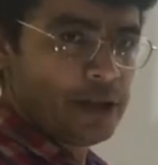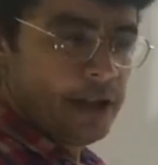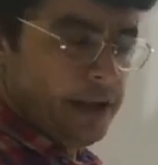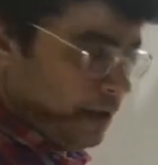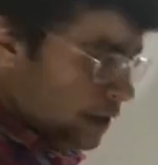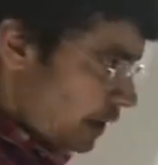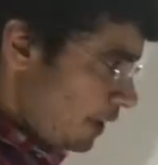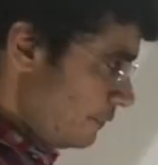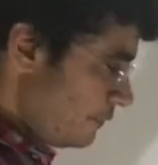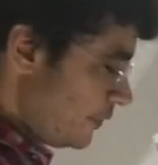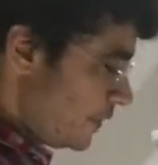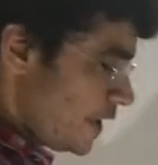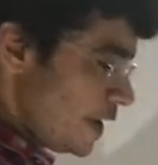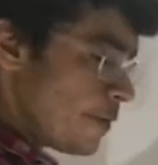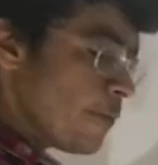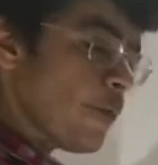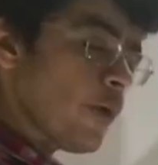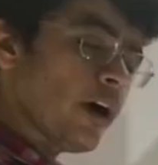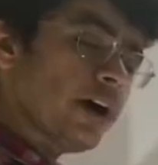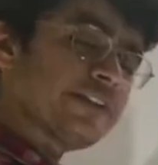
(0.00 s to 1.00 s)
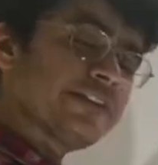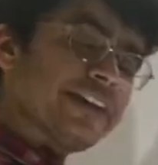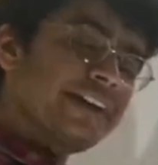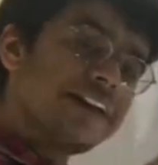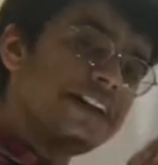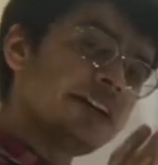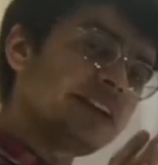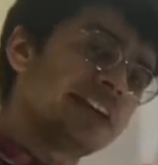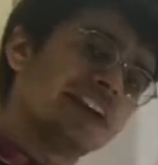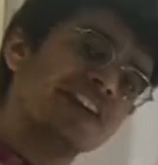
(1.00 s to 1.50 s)
If there was
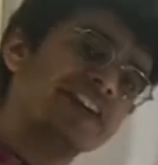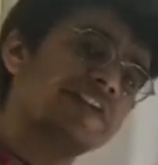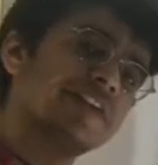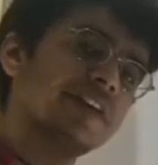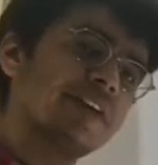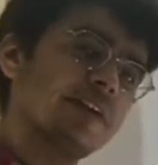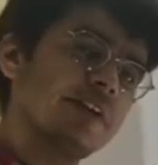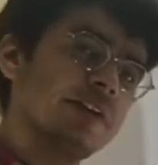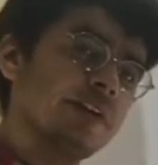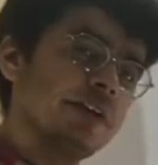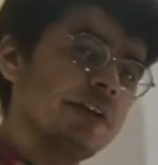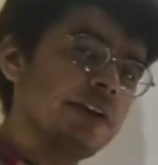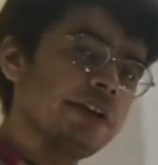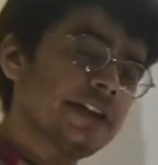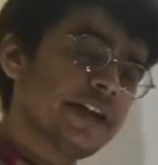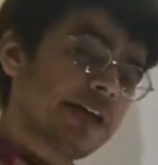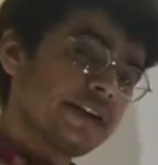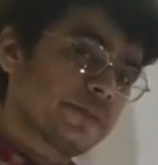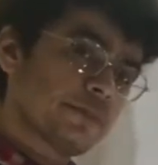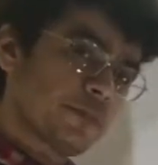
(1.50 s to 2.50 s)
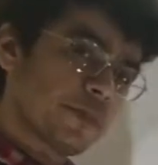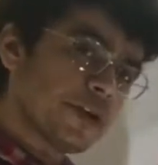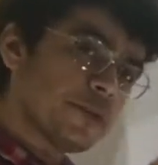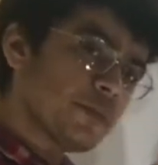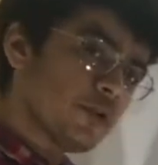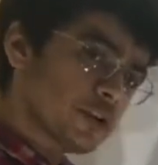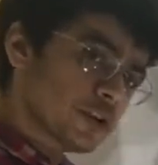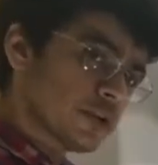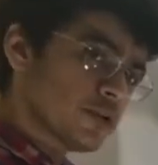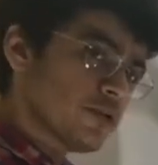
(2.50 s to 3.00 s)
any lesion in that
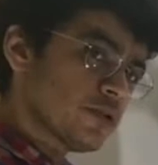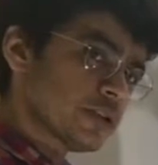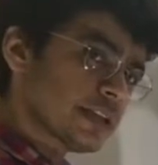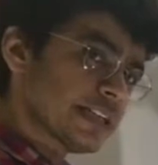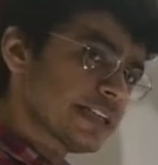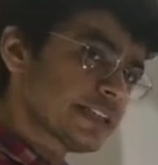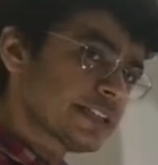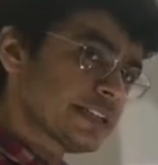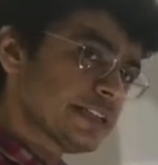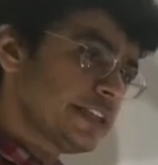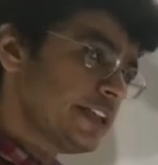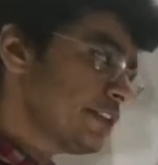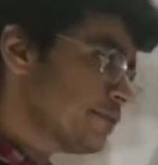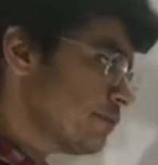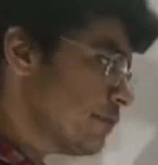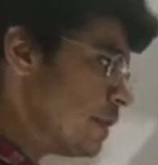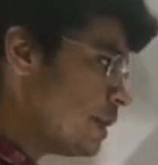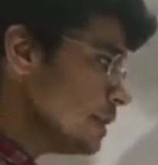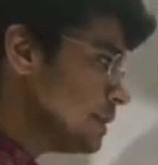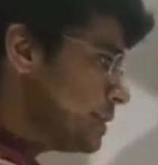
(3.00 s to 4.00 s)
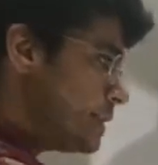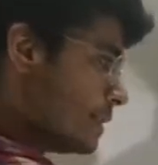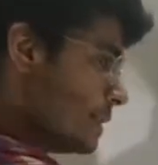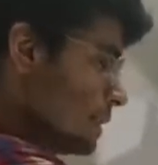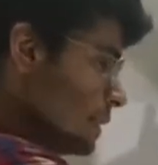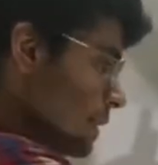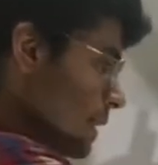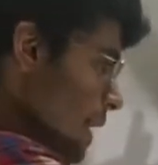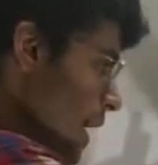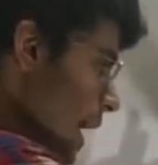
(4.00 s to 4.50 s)
premotor cortex, it was
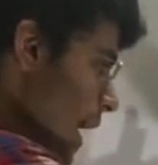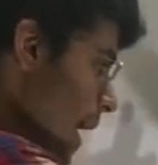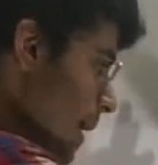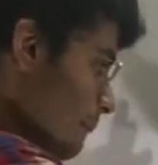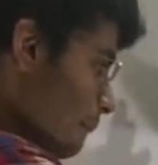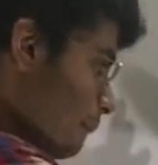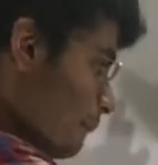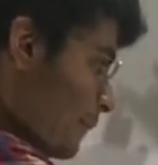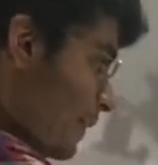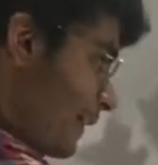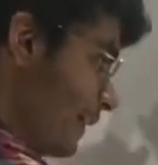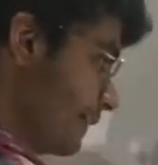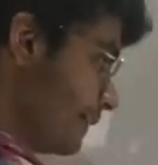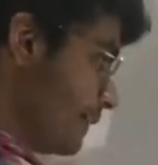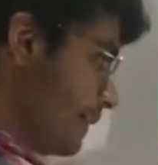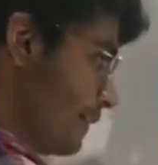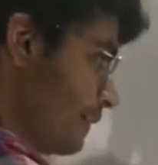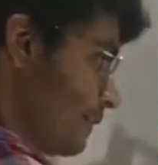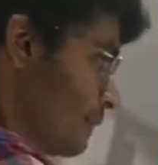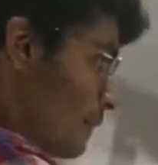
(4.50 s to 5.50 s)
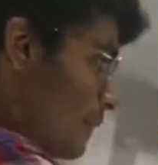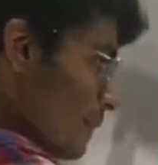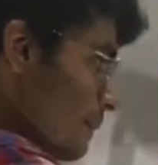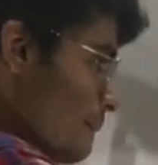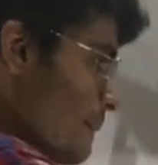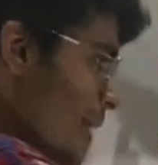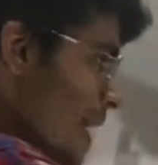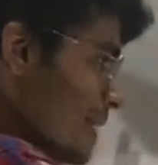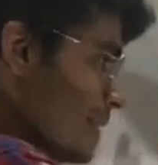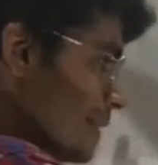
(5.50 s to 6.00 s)
hampering this
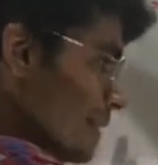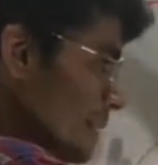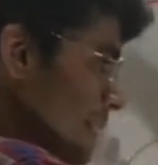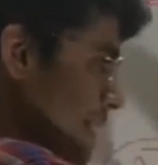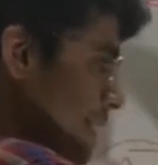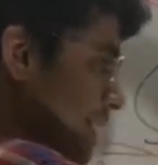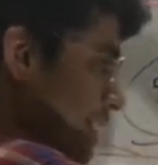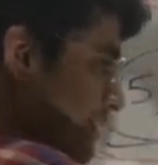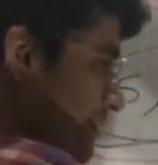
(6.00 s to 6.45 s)
patterning and